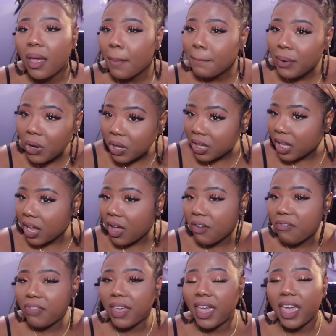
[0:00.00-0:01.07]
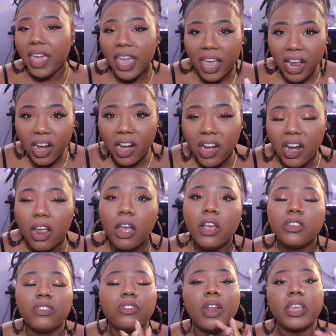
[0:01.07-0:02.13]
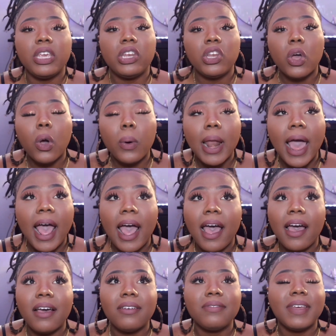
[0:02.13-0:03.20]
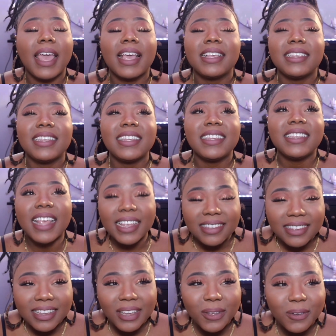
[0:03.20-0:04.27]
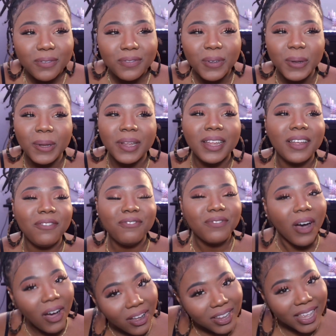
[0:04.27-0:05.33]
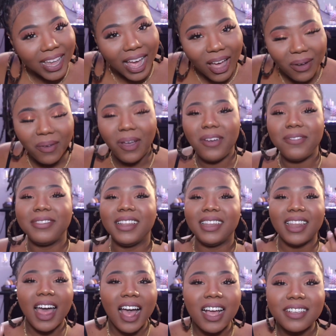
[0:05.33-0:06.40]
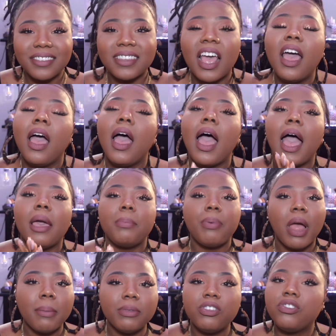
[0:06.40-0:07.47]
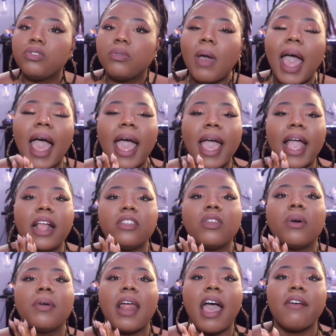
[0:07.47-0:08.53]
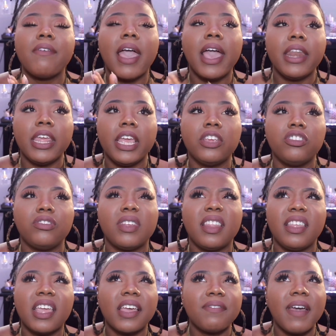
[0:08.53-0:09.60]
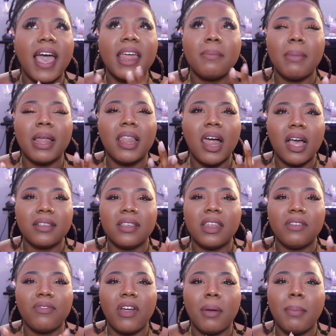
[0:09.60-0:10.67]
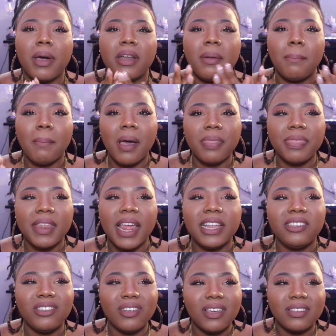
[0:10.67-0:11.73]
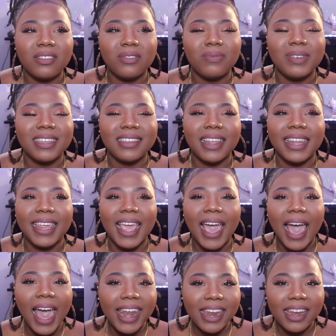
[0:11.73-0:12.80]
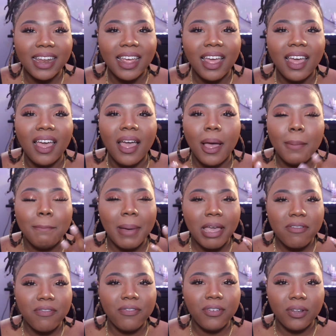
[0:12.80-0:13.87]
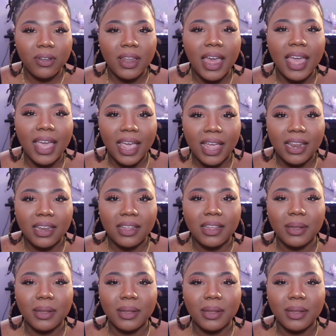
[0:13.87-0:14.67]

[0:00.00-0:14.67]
pulling of the hair, so that you don't have excessive falling out of the locks. I promise you, I don't have any issues. I think I've had my locks in for about a month, and I just recently added my full head